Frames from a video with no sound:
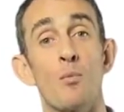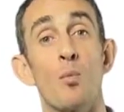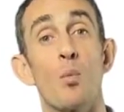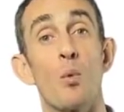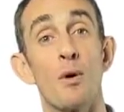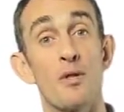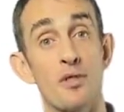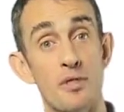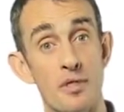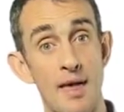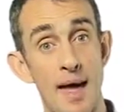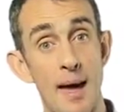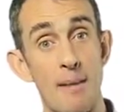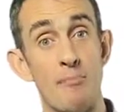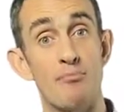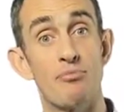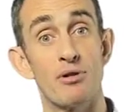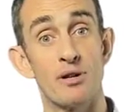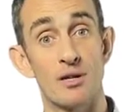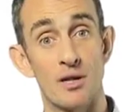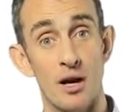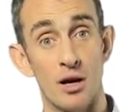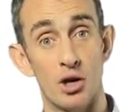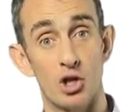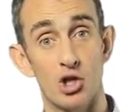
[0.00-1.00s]
with their
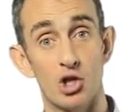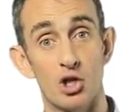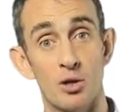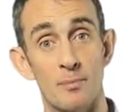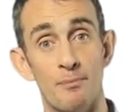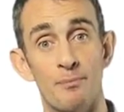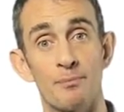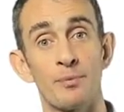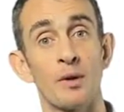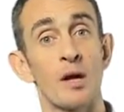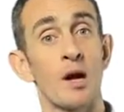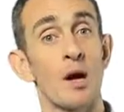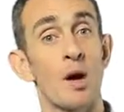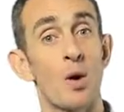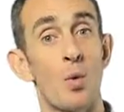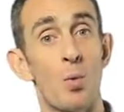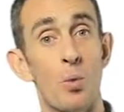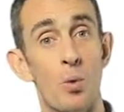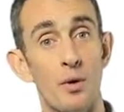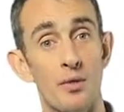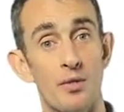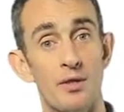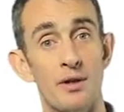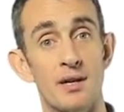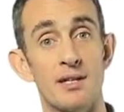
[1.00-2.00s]
production,
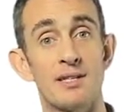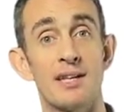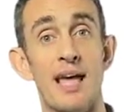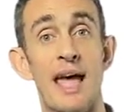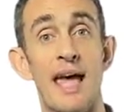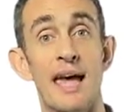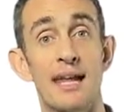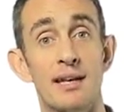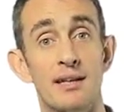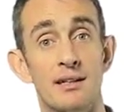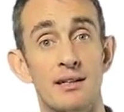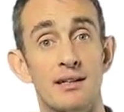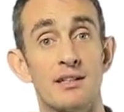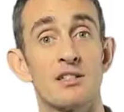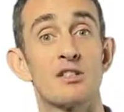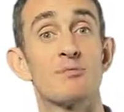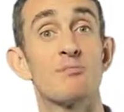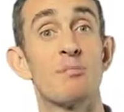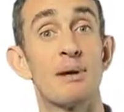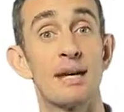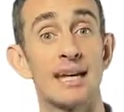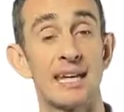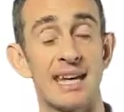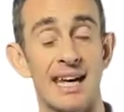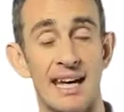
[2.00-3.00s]
with this end
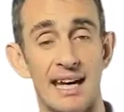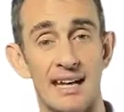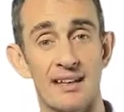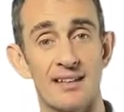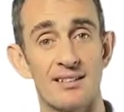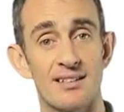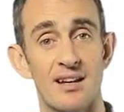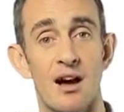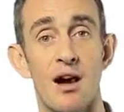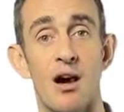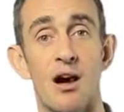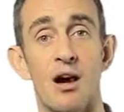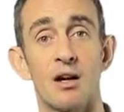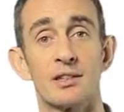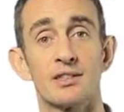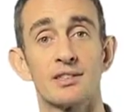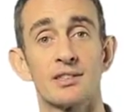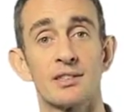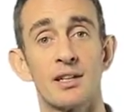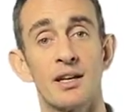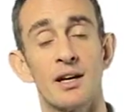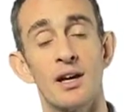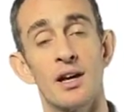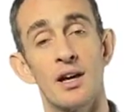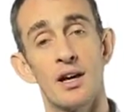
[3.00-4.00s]
speaking
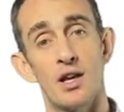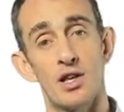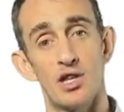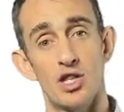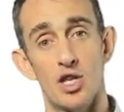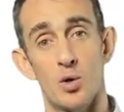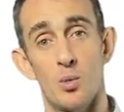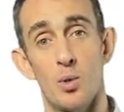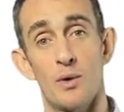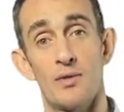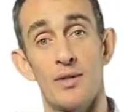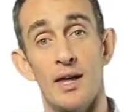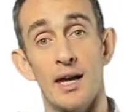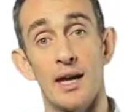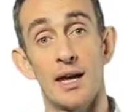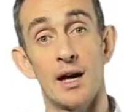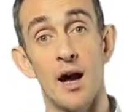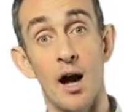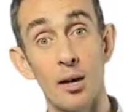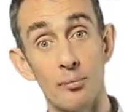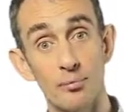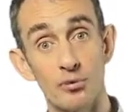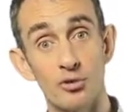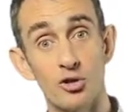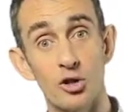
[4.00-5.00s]
task. So when they
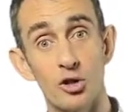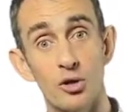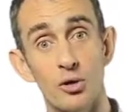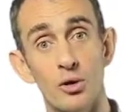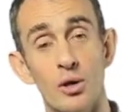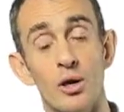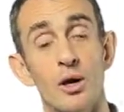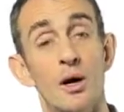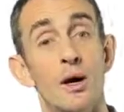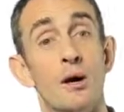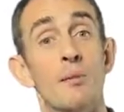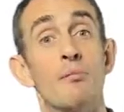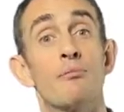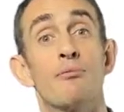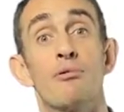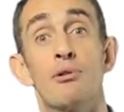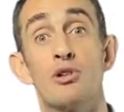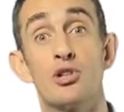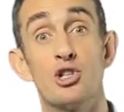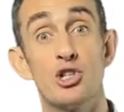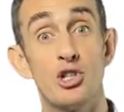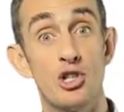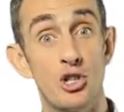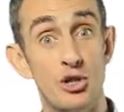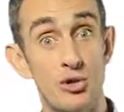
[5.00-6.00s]
come to
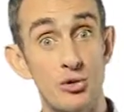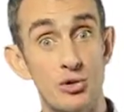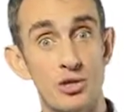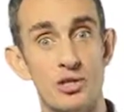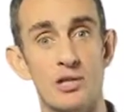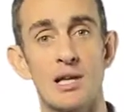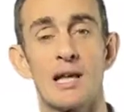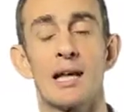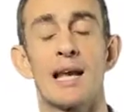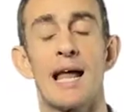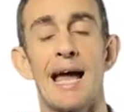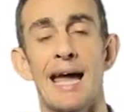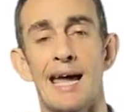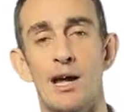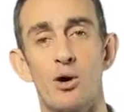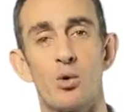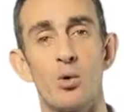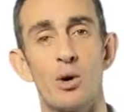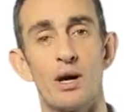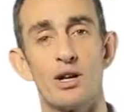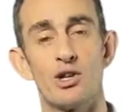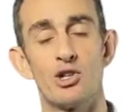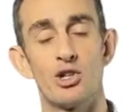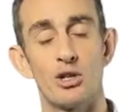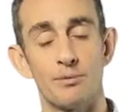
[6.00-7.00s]
produce the
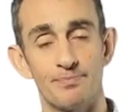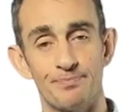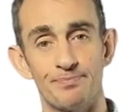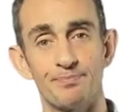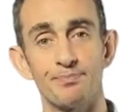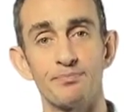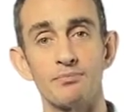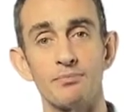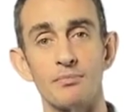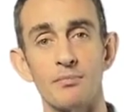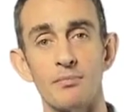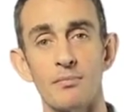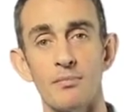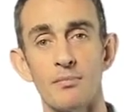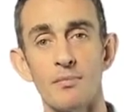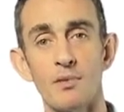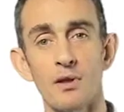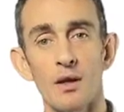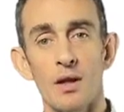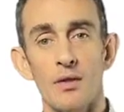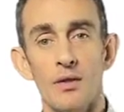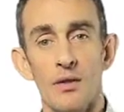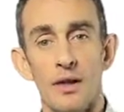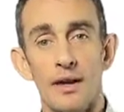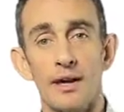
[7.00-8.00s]
language,
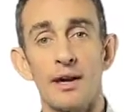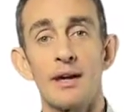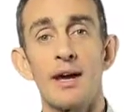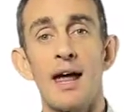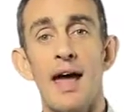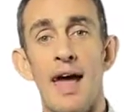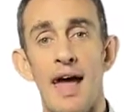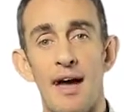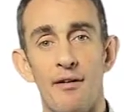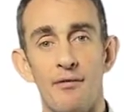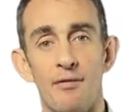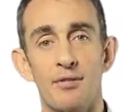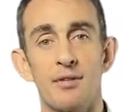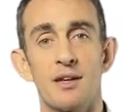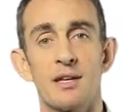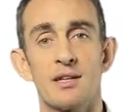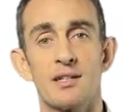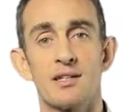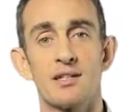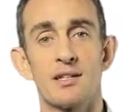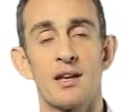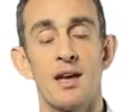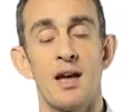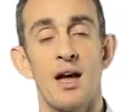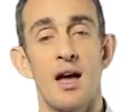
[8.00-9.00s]
they're going to have
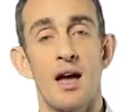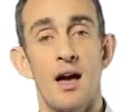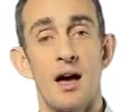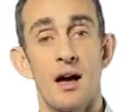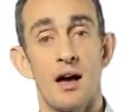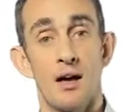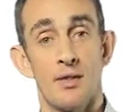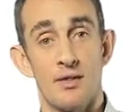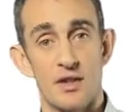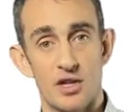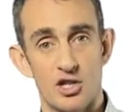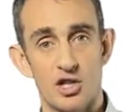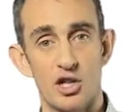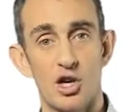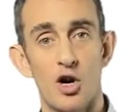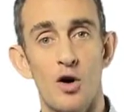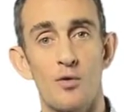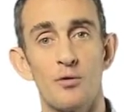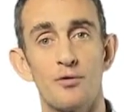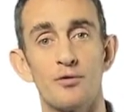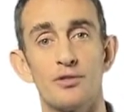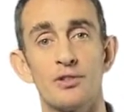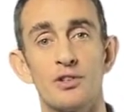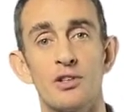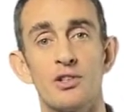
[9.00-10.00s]
this
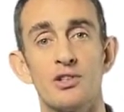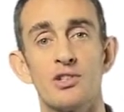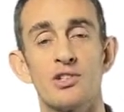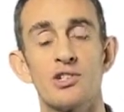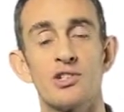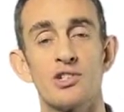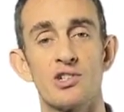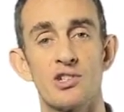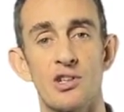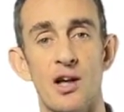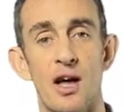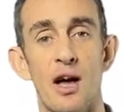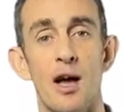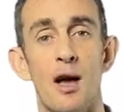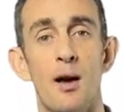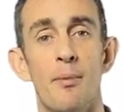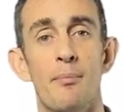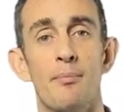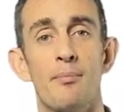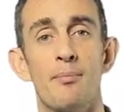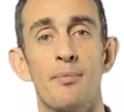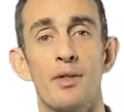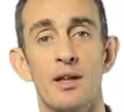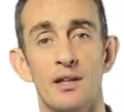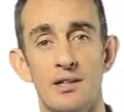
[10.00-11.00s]
confidence
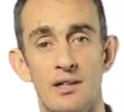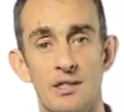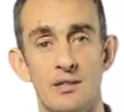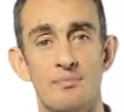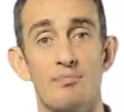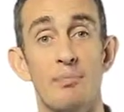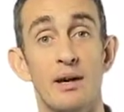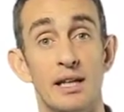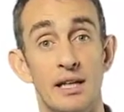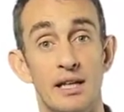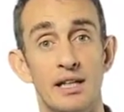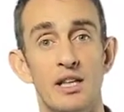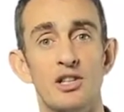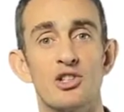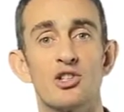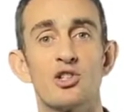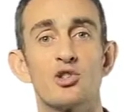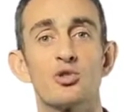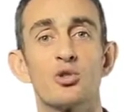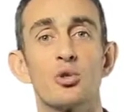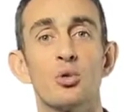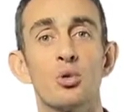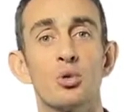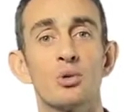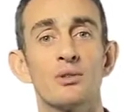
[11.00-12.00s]
that's been
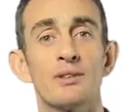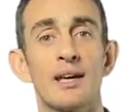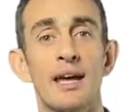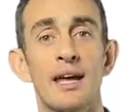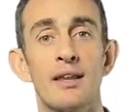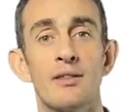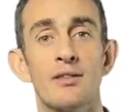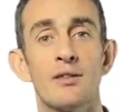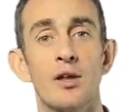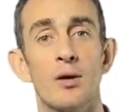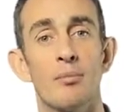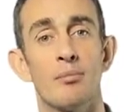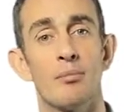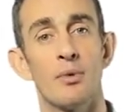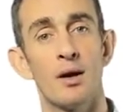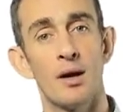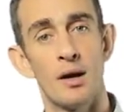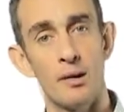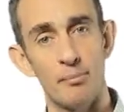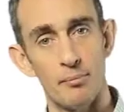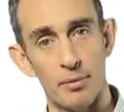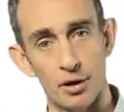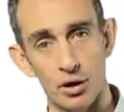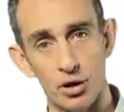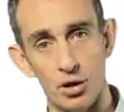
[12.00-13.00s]
installed in them
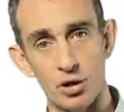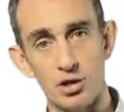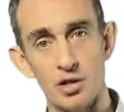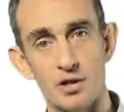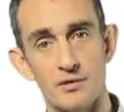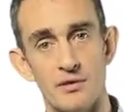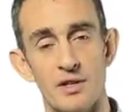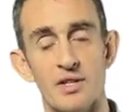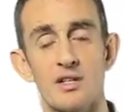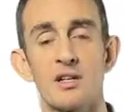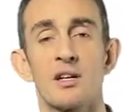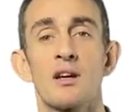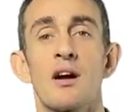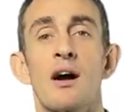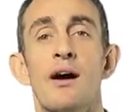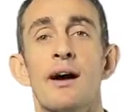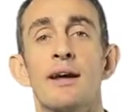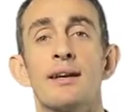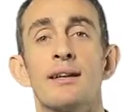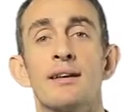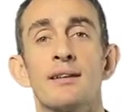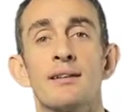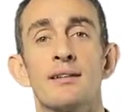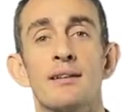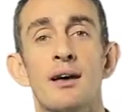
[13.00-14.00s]
because of this
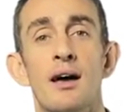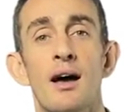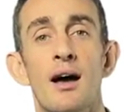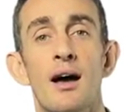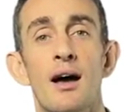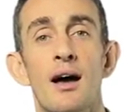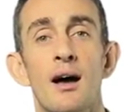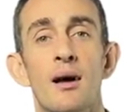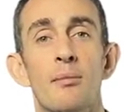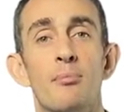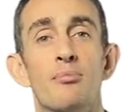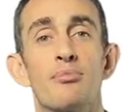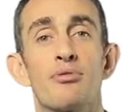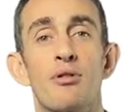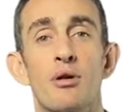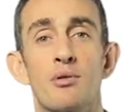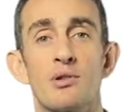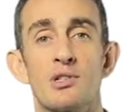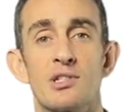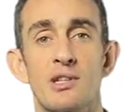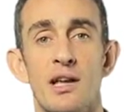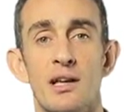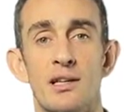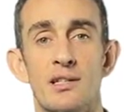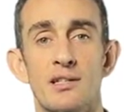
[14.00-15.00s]
guided
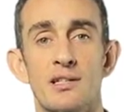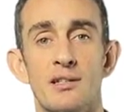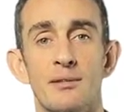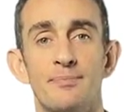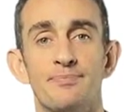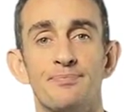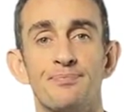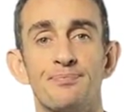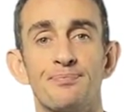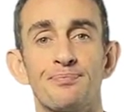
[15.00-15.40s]
process.